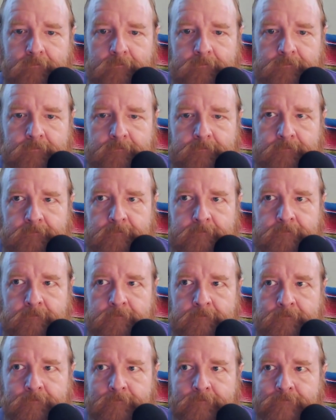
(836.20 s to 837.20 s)

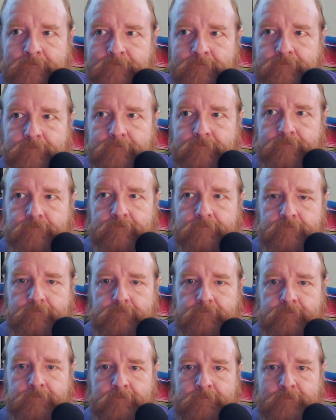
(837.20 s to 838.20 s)

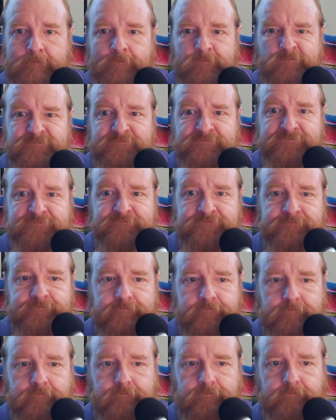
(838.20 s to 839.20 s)

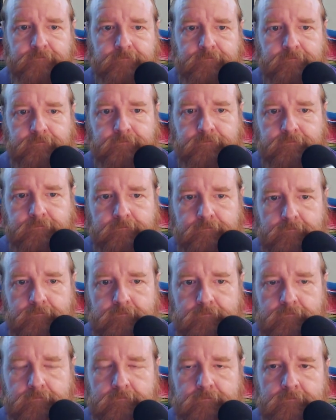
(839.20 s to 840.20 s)

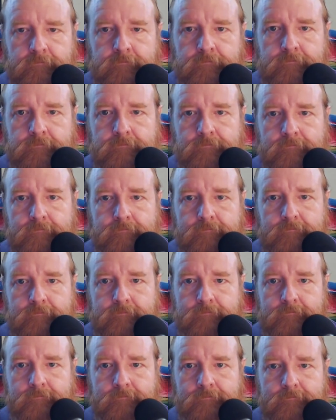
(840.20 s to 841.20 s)

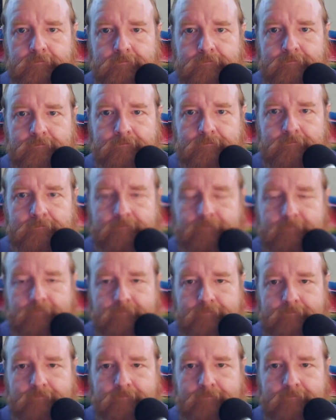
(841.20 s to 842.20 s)

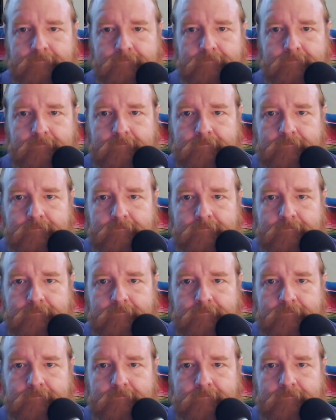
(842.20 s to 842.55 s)
This person isn't speaking.